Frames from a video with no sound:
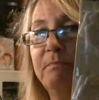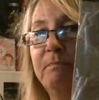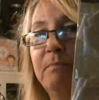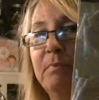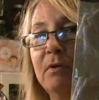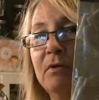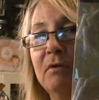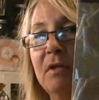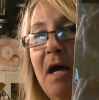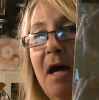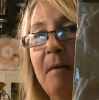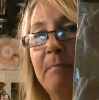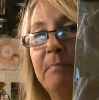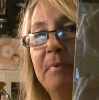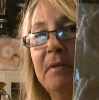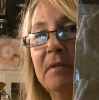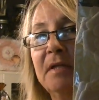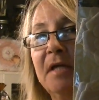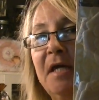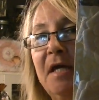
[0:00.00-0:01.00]
burlap
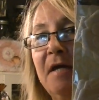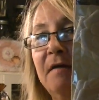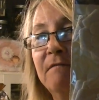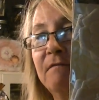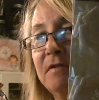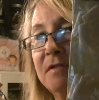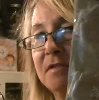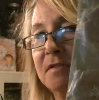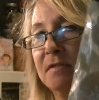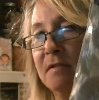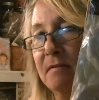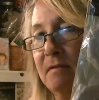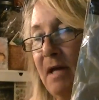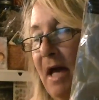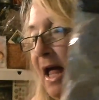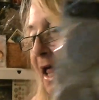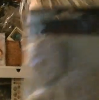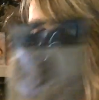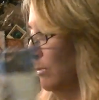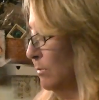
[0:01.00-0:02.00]
and canvas
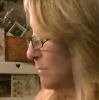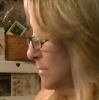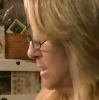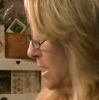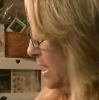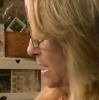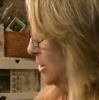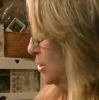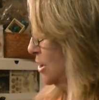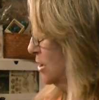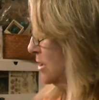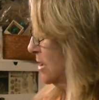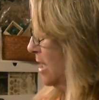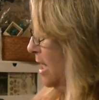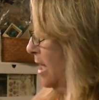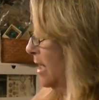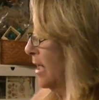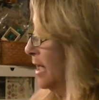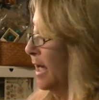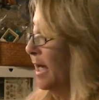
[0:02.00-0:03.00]
albums that I just
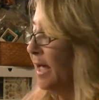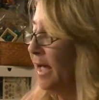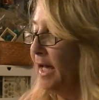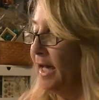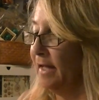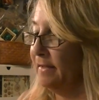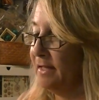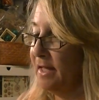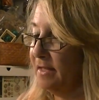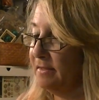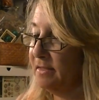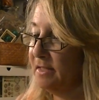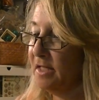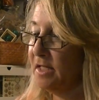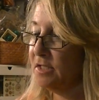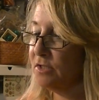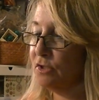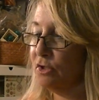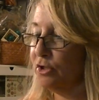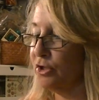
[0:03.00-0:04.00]
got. And then
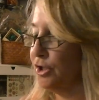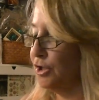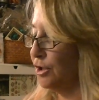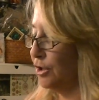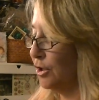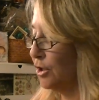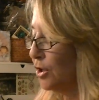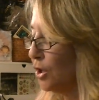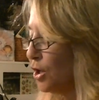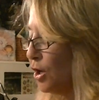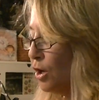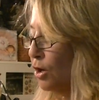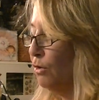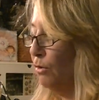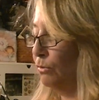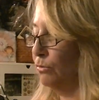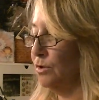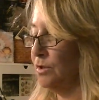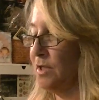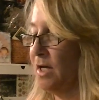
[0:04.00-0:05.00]
these are
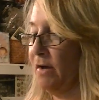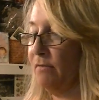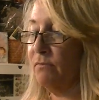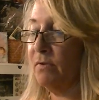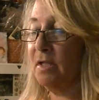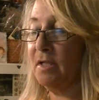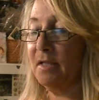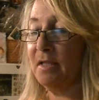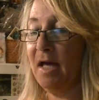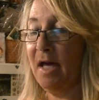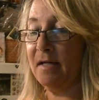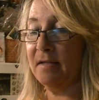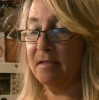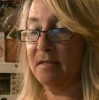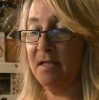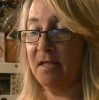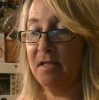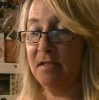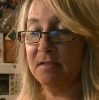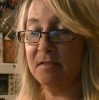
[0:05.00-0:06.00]
cute. I really like
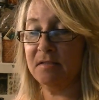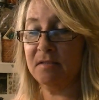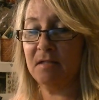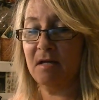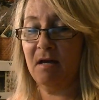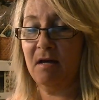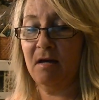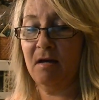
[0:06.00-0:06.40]
these